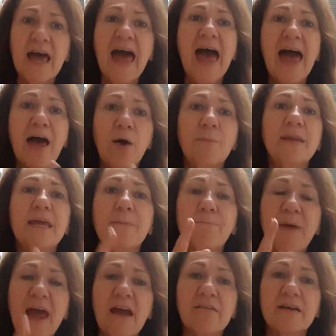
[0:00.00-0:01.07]
how many
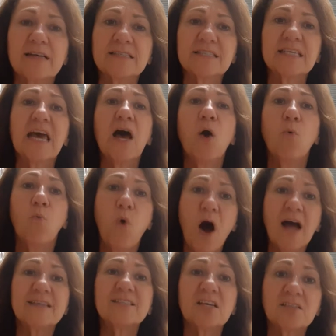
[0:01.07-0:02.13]
parents
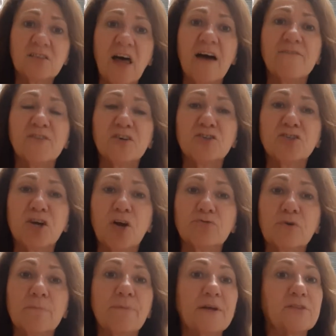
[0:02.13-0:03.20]
want to love their
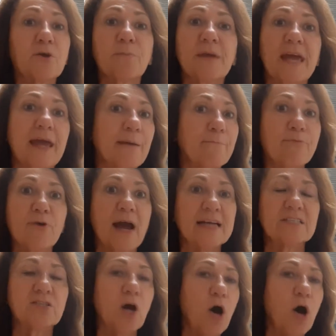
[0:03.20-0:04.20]
children, but they're being impressed?